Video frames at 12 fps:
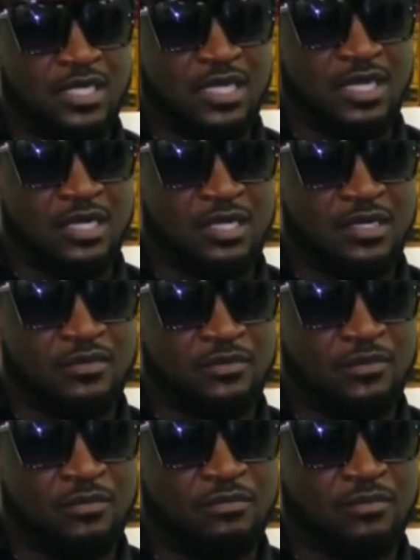uh
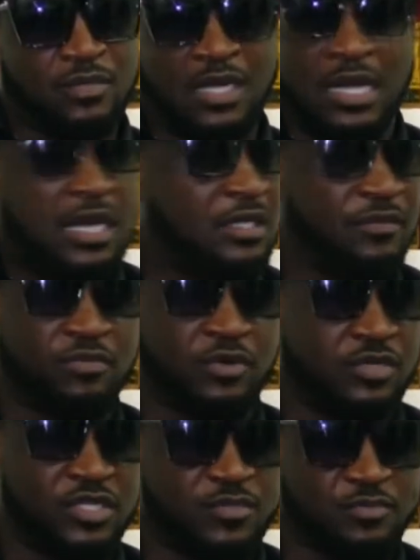i had
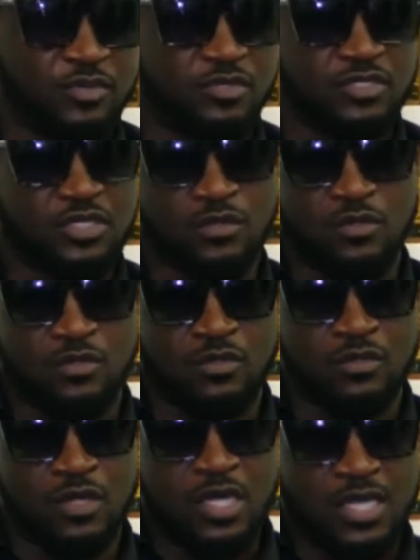pro- this producer
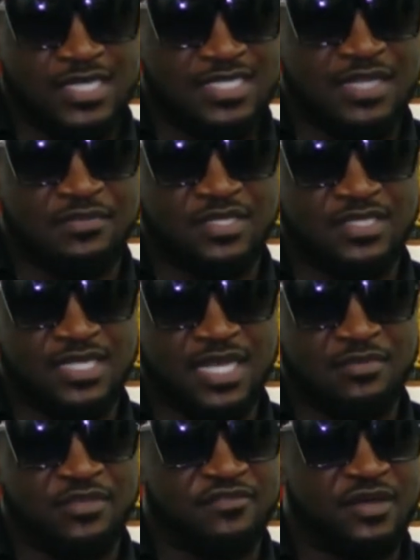who his name is
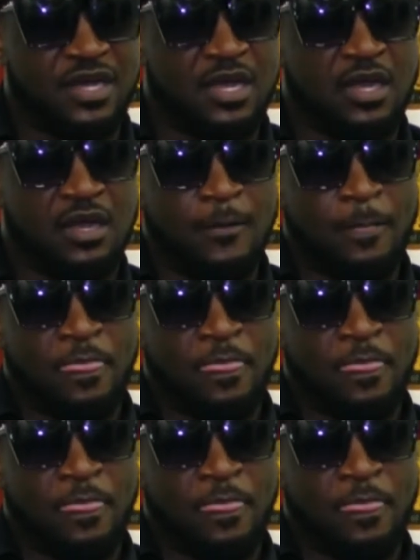sammy fire